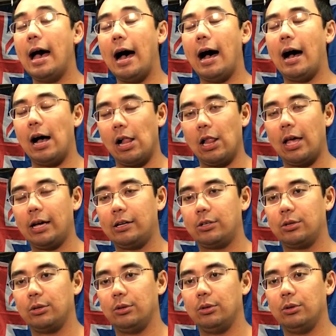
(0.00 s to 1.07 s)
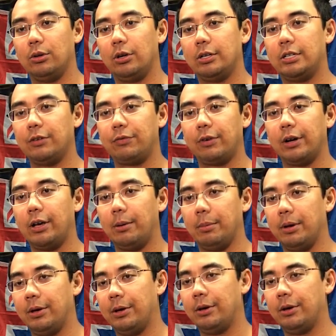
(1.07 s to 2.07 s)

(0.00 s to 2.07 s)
I like to differ it up,